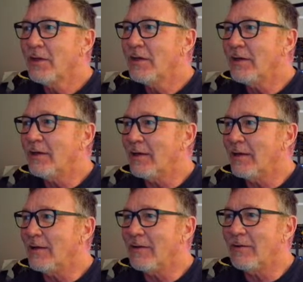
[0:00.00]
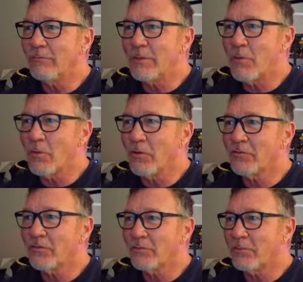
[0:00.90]

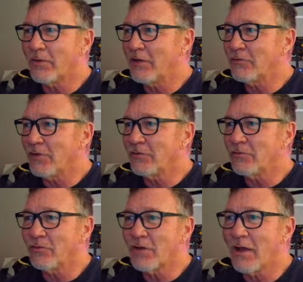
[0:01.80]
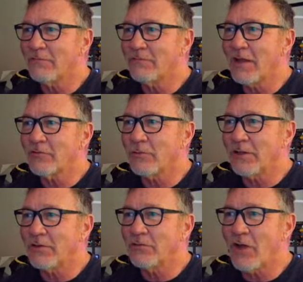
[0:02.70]
Reports, potential issues, conflicts,
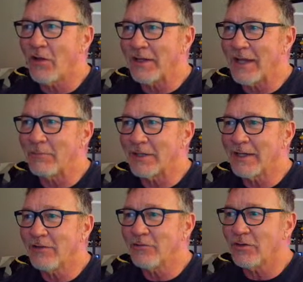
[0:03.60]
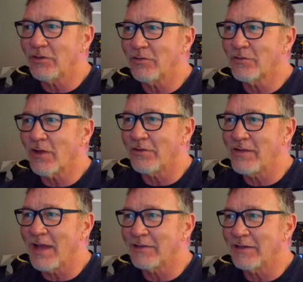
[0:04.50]
reinstalling applications,
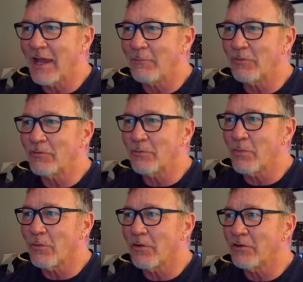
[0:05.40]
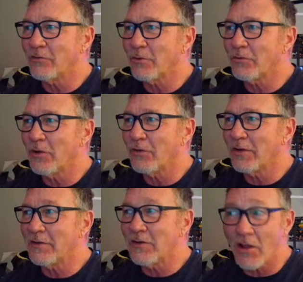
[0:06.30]
contacting Apple support. It's worth noting
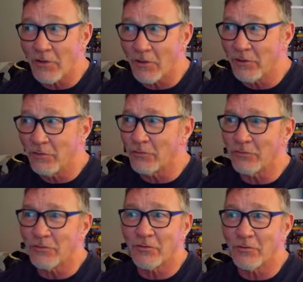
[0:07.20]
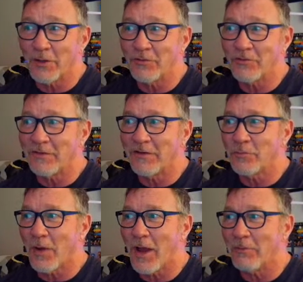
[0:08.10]
that not all users are experiencing these
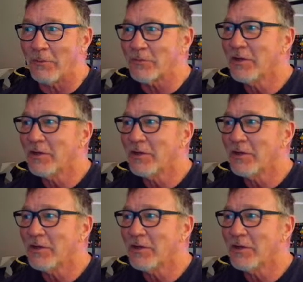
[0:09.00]
problems,